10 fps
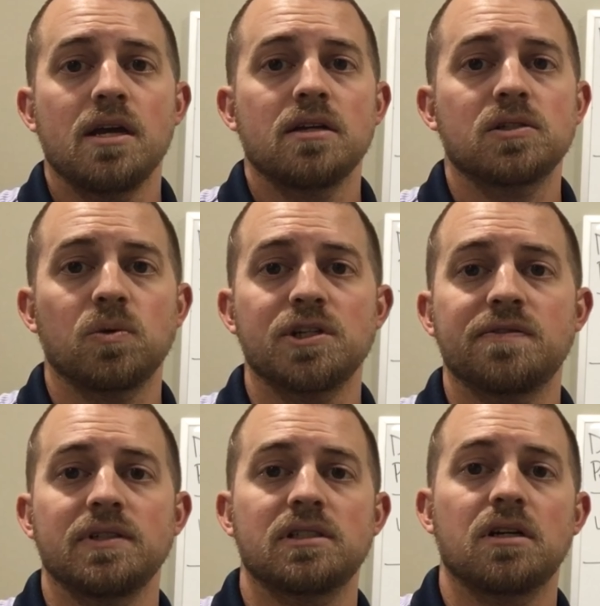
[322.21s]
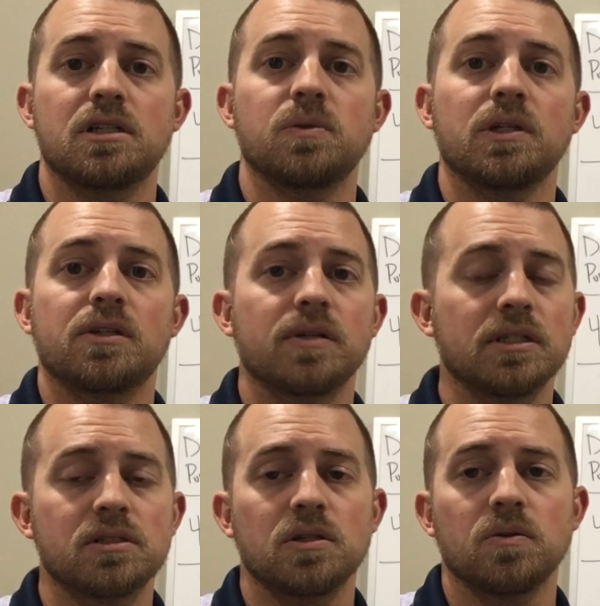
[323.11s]
storage fees start to
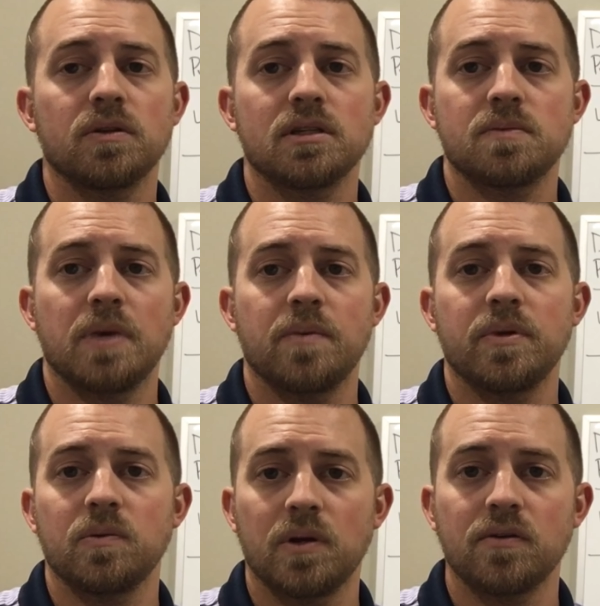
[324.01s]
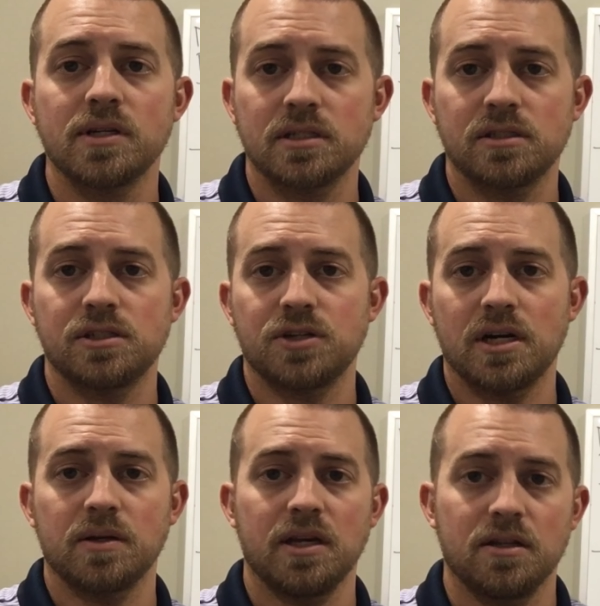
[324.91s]
increase, so this might be one reason to try to
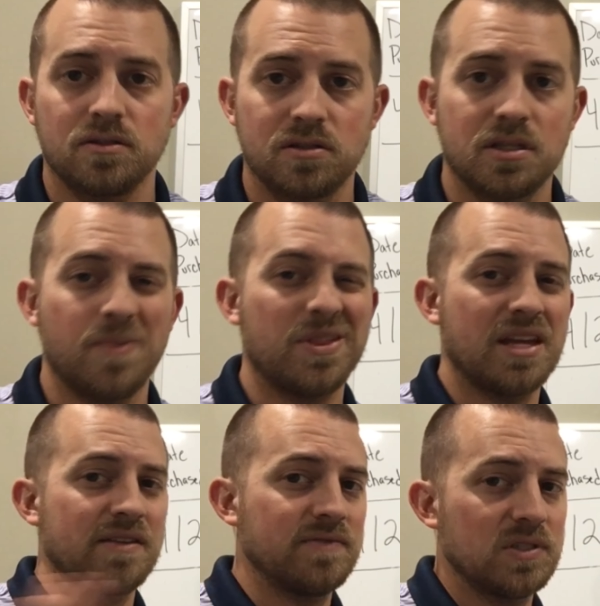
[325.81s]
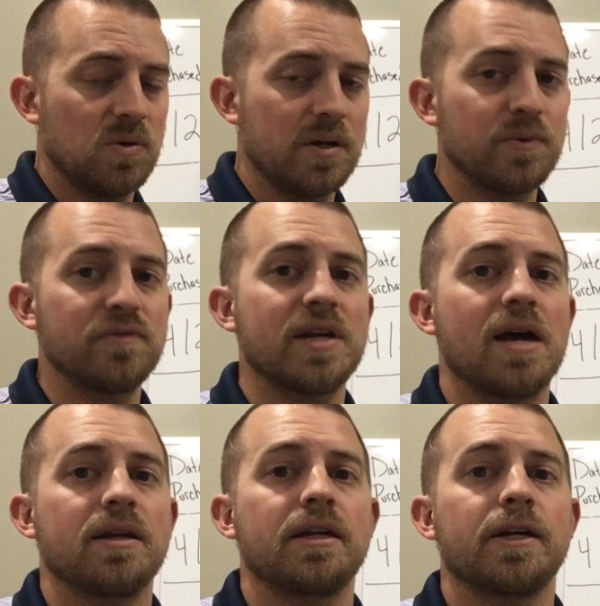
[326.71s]
get some of that inventory moved out
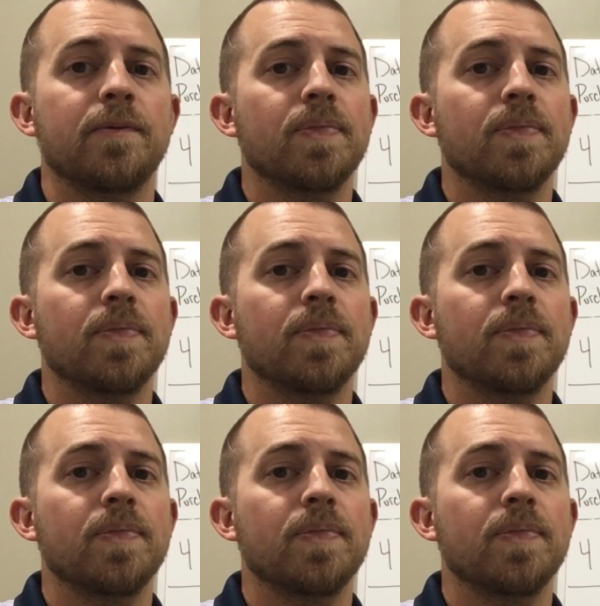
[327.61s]
of here.